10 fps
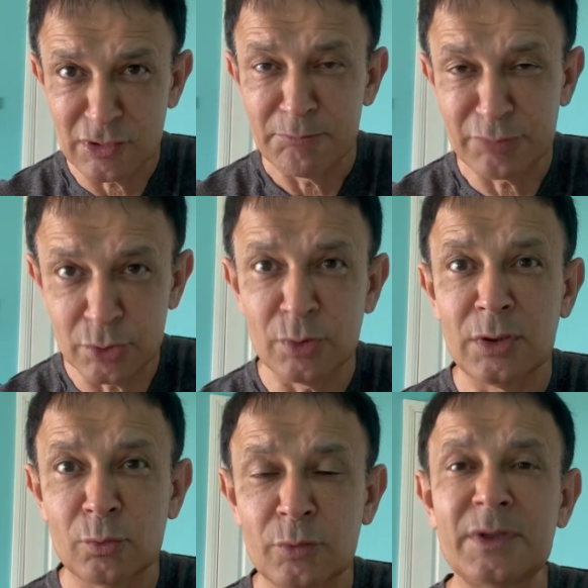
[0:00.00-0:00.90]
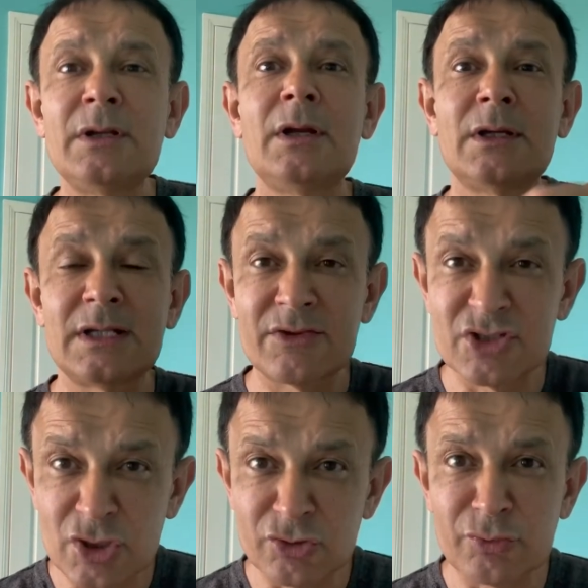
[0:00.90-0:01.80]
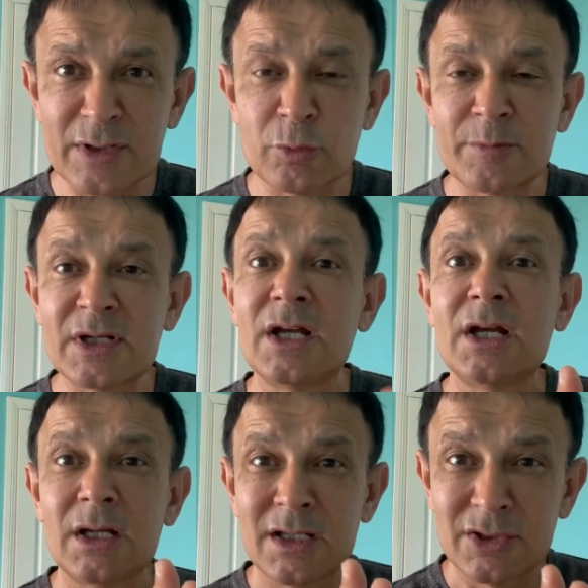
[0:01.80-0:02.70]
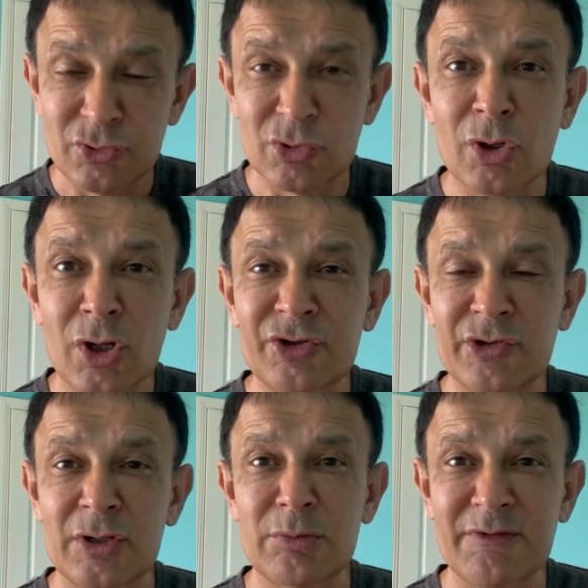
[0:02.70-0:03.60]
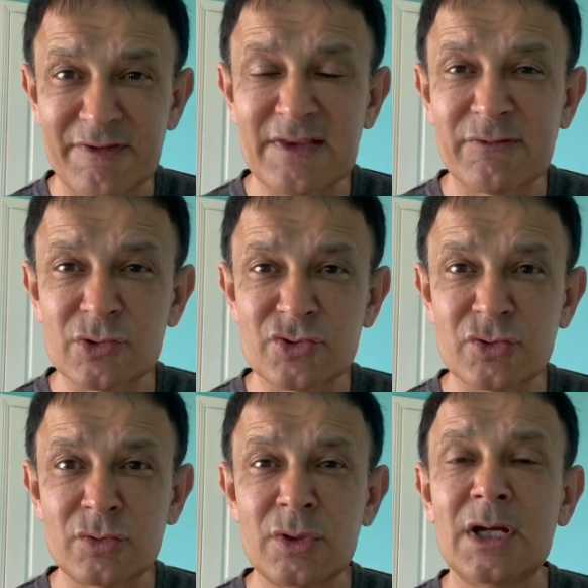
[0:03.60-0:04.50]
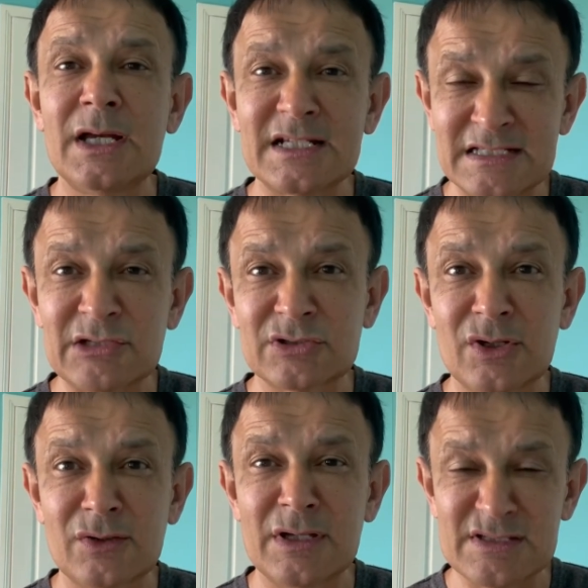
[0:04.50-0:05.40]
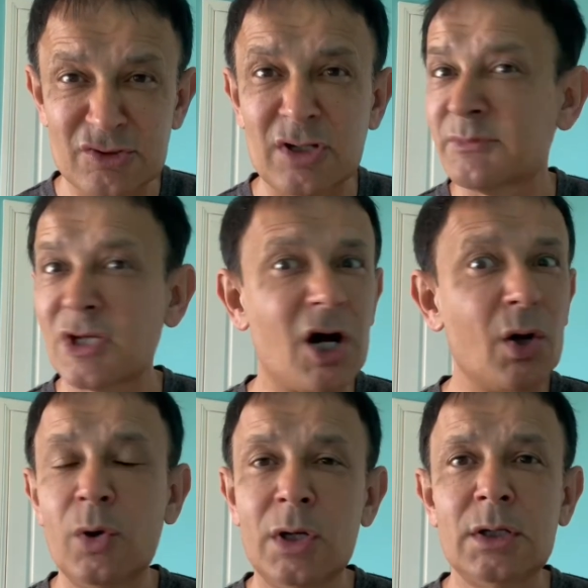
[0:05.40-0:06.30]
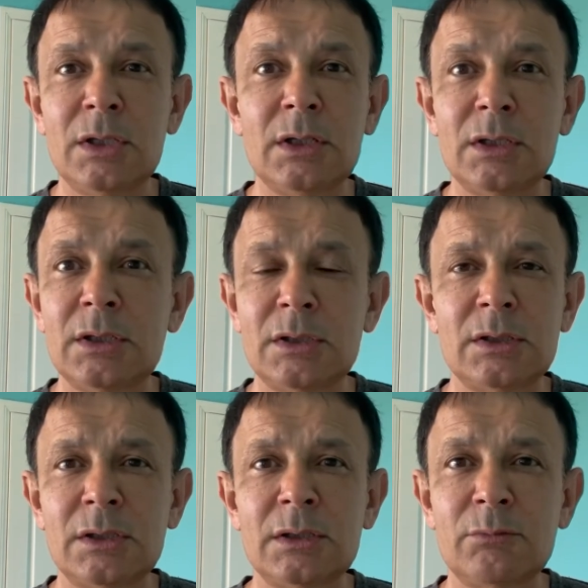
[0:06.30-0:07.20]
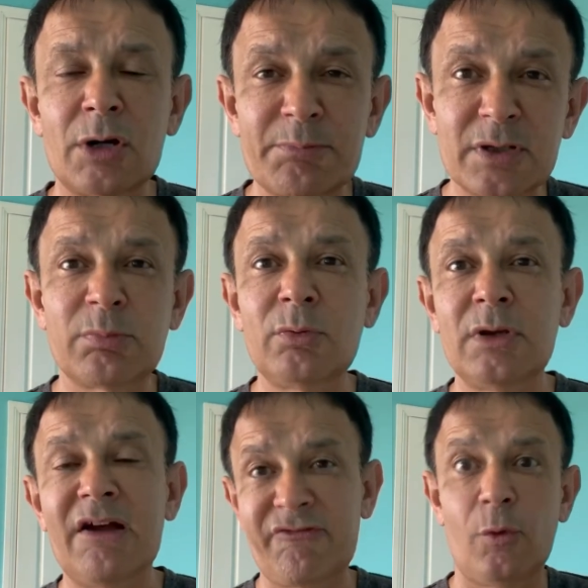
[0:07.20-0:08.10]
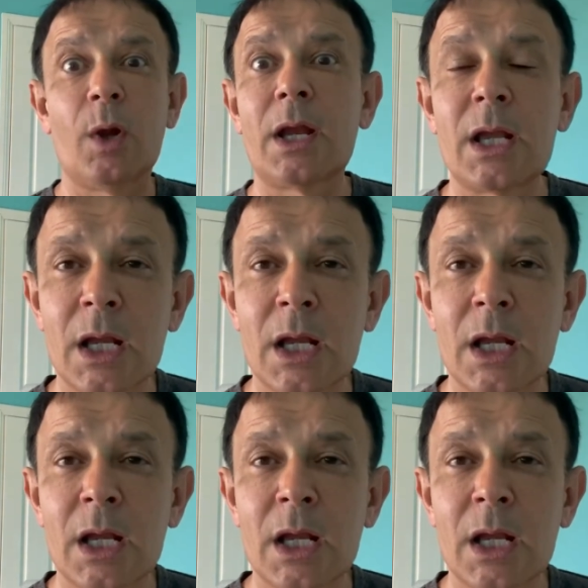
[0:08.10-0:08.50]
pure woman, now the adulterated woman, you guys who are faithful and true, it's now time. It's time to go. My people have fallen.